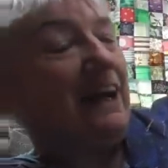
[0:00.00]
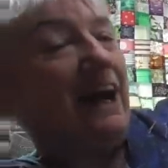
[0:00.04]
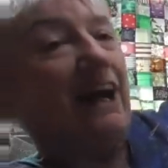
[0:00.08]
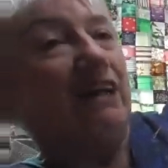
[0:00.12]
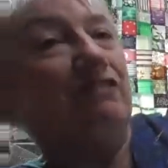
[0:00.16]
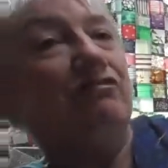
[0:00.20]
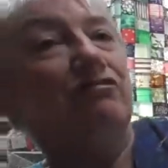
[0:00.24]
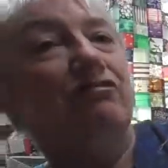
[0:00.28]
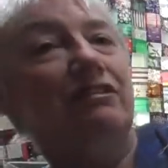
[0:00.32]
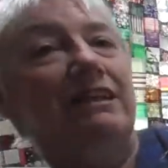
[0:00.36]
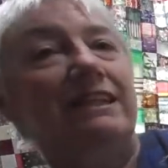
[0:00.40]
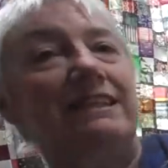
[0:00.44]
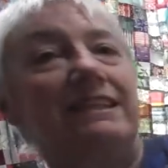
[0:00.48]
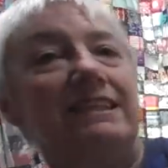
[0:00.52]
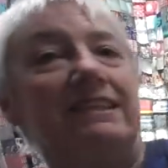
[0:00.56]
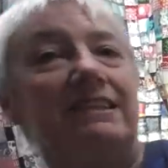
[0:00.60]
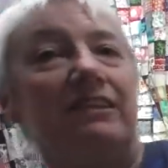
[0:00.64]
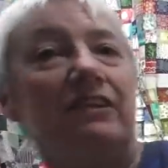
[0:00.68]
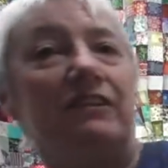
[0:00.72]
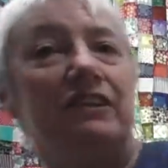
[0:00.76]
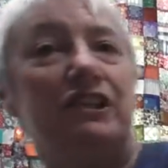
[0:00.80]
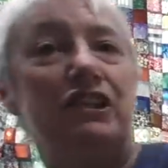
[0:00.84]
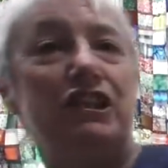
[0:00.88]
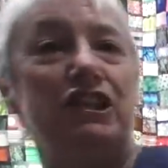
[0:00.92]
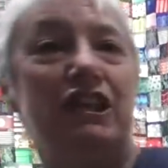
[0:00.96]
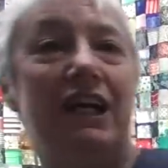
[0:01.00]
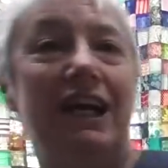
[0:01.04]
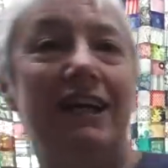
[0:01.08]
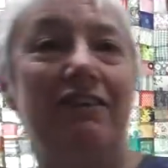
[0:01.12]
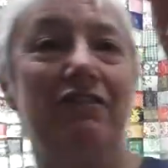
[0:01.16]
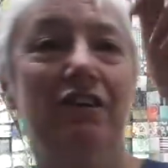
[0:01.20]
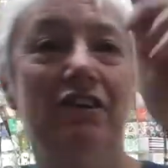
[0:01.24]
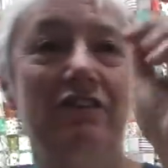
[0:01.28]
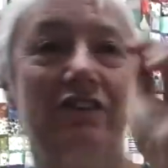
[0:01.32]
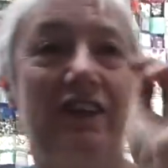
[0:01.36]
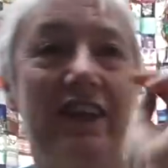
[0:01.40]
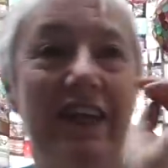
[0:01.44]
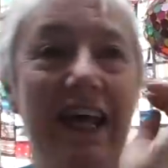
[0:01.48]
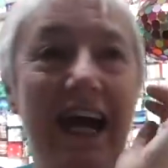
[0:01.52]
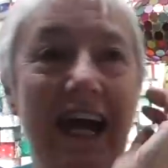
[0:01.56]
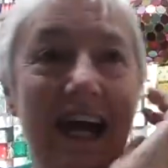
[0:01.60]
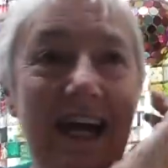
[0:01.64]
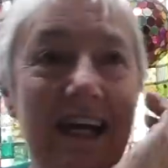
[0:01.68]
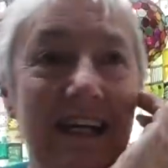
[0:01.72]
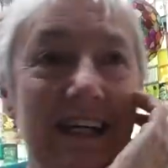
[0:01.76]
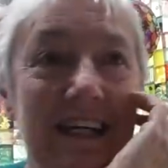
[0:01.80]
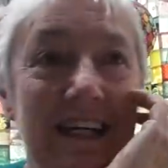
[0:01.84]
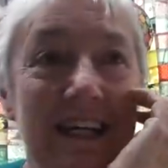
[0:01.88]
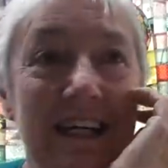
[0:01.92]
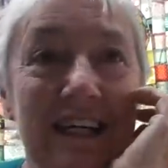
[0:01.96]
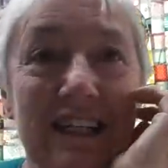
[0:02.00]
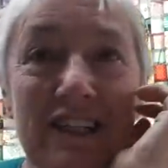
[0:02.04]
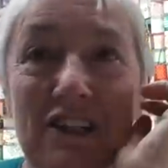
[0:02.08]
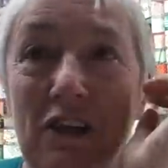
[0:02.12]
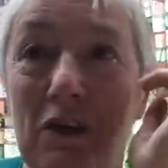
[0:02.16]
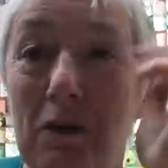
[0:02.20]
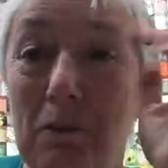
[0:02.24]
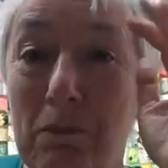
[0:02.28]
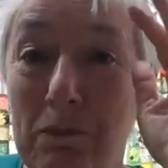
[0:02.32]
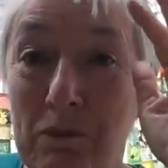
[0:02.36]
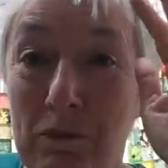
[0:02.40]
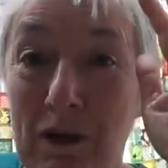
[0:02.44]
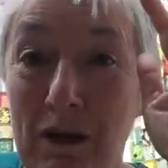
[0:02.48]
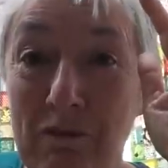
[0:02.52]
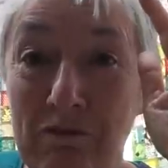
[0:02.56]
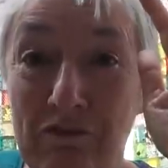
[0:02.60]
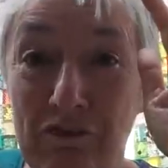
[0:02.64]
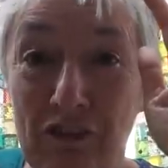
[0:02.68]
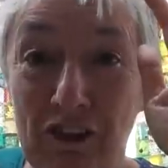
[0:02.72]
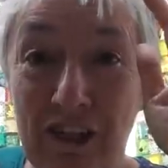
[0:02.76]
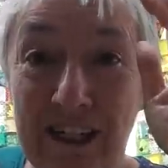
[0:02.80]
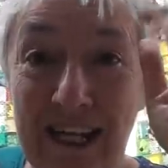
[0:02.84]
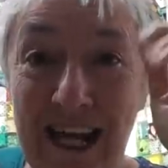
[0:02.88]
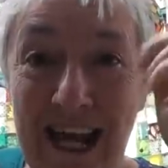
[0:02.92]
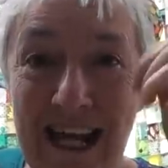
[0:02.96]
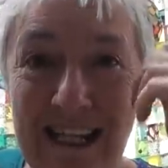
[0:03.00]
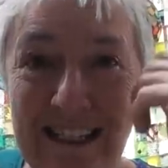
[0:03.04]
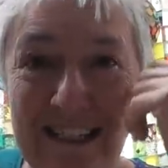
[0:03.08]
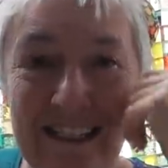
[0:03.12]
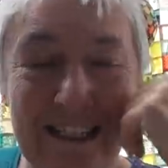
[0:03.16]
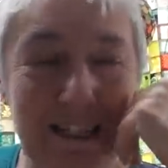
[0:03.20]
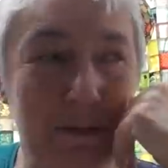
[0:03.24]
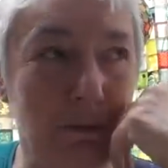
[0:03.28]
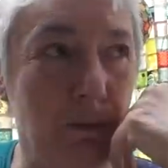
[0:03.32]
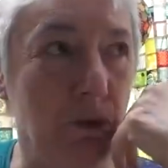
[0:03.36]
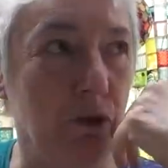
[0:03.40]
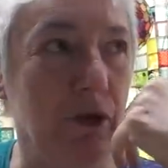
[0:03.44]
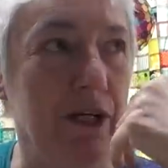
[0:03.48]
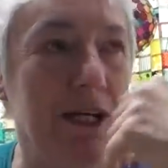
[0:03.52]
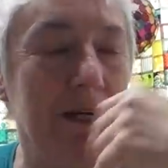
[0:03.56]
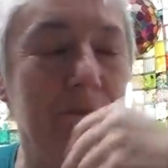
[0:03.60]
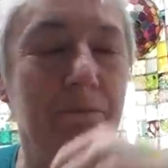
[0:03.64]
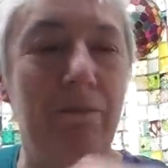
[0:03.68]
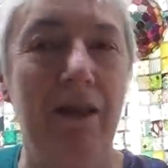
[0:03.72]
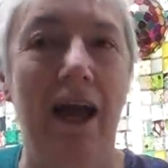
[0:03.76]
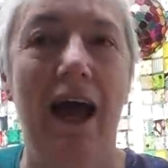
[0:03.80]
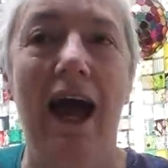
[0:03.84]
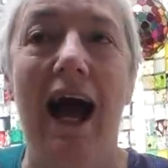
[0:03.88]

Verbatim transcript: And Rita's on the chair over there. So I'm, I'm full of cats this morning.